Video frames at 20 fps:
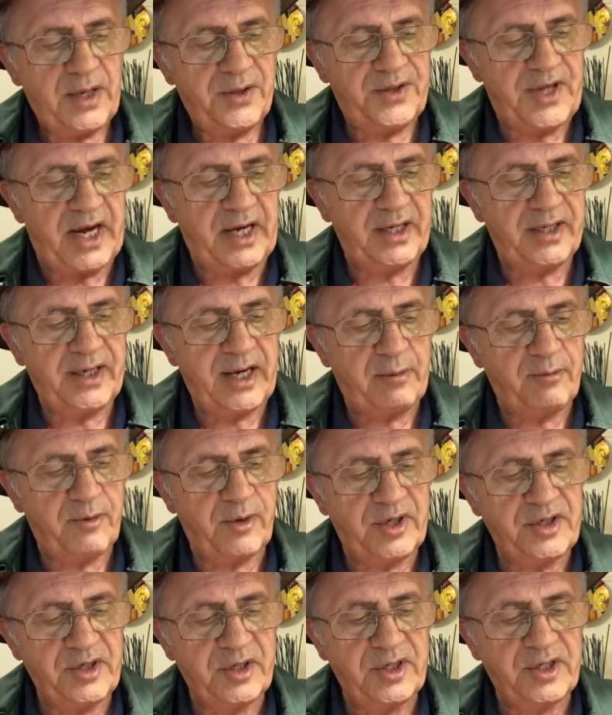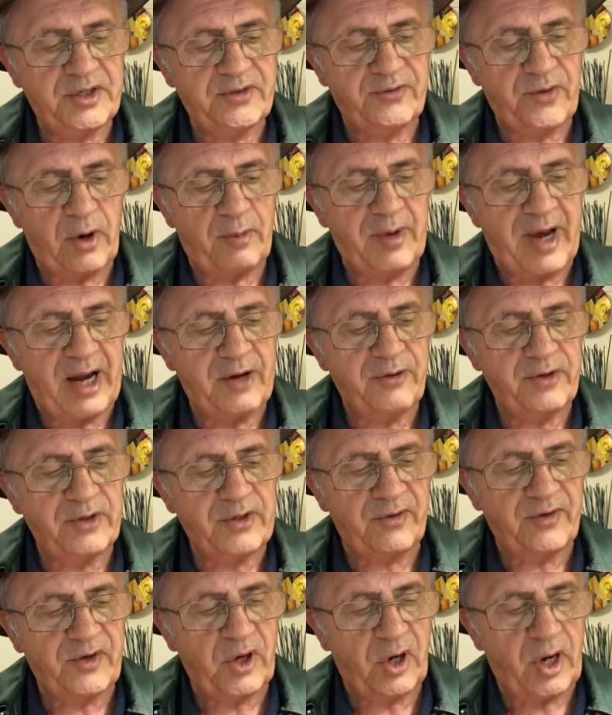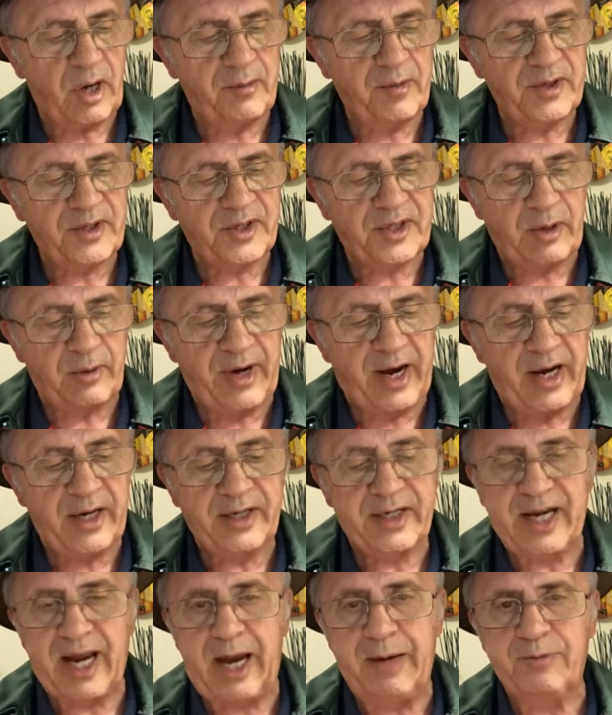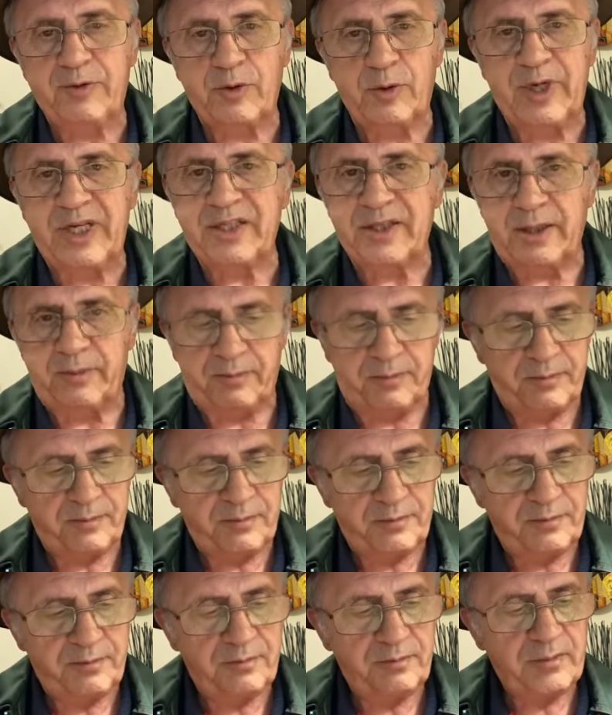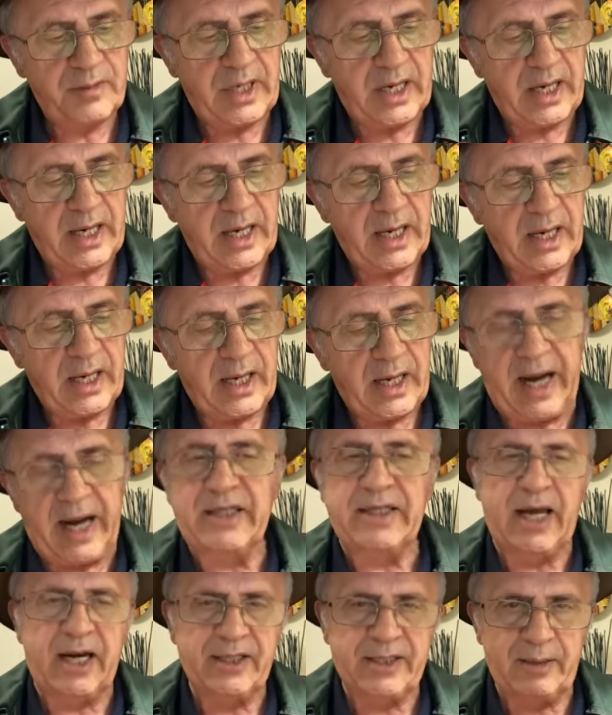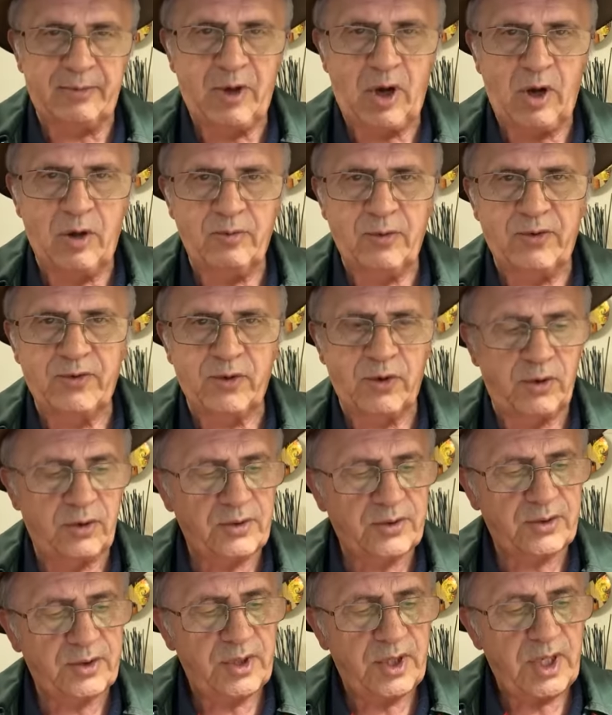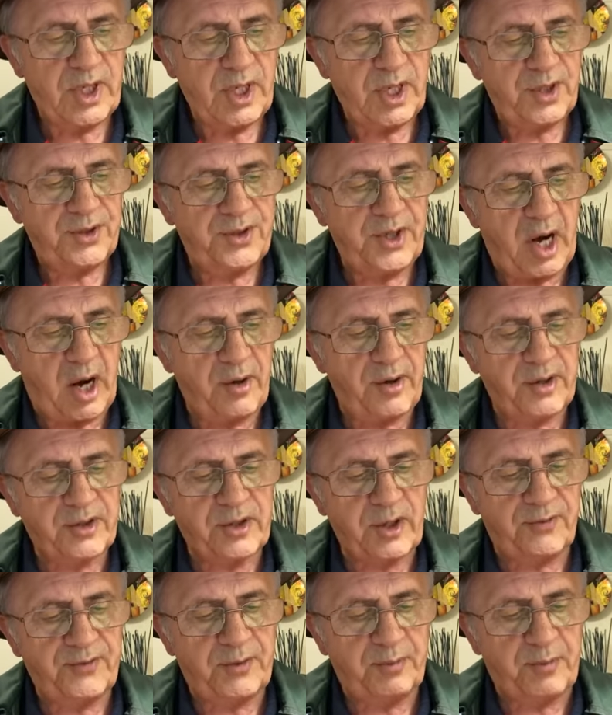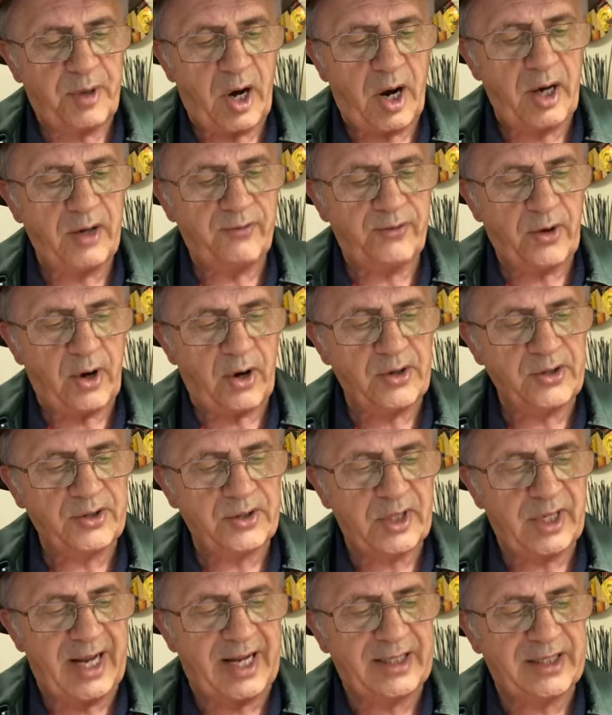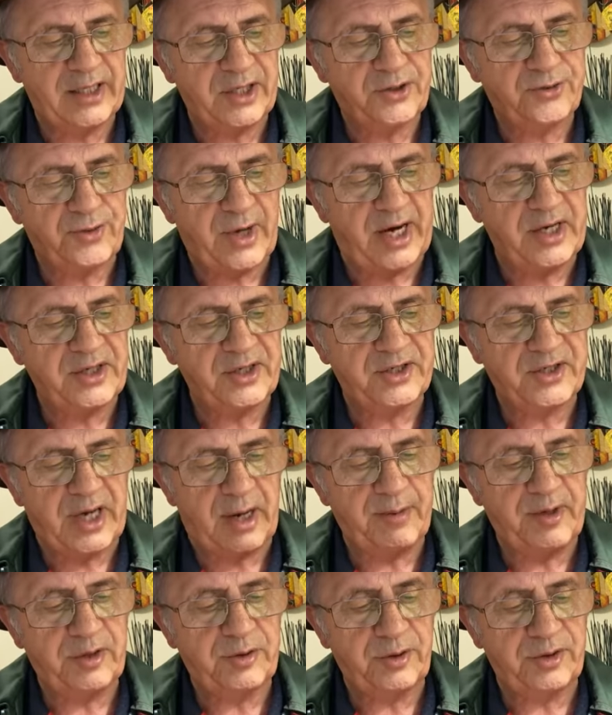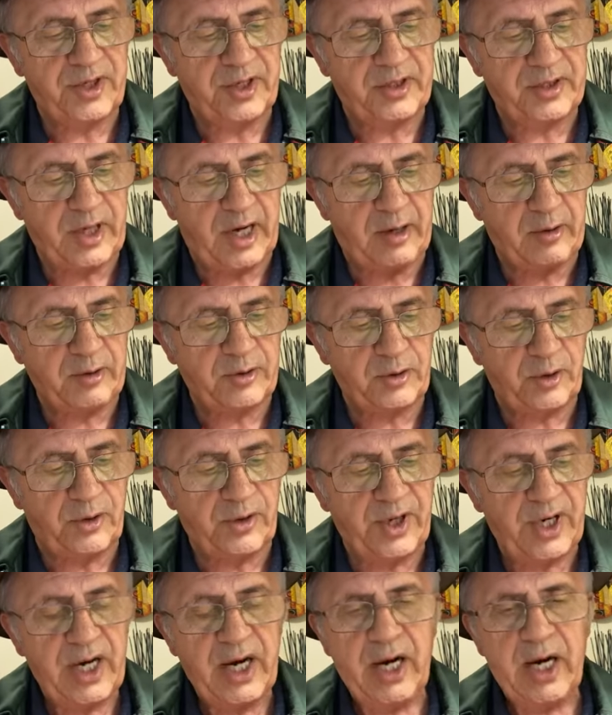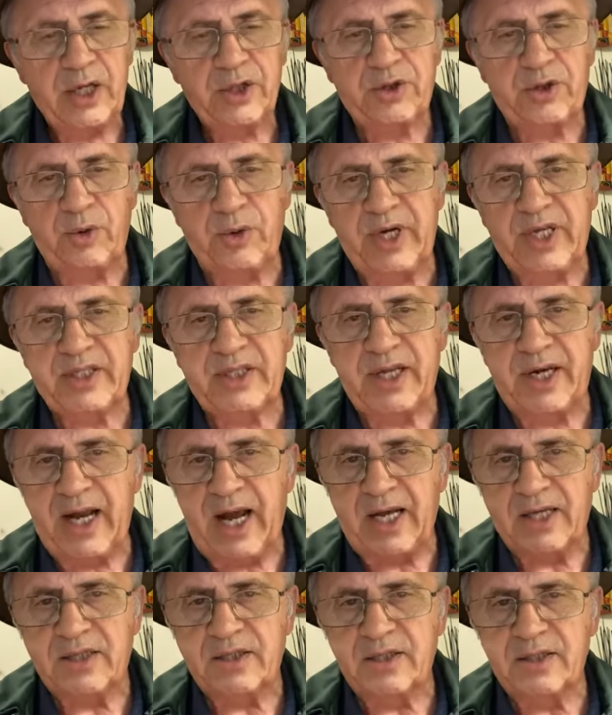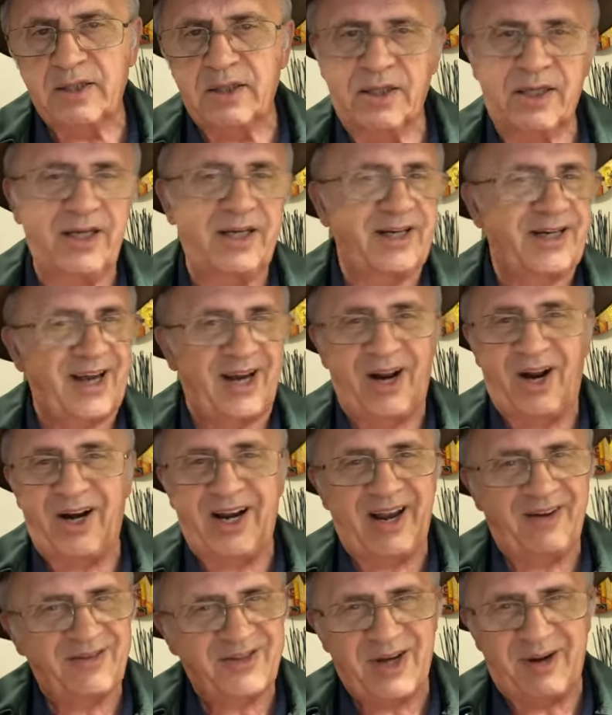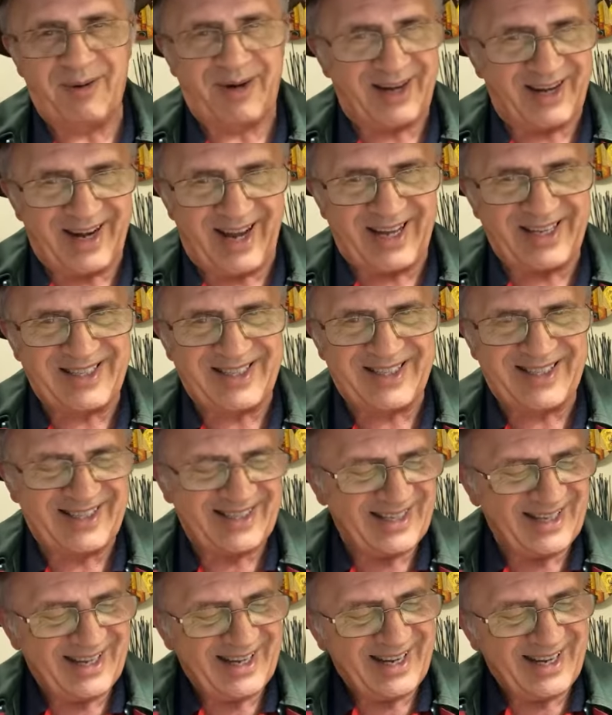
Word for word: Then the Aborigines from hundreds of kilometres around came to eat them and take them home, of course. The owners of the pine forest let the strangers come into their territory to eat the nuts. You can only have so many nuts.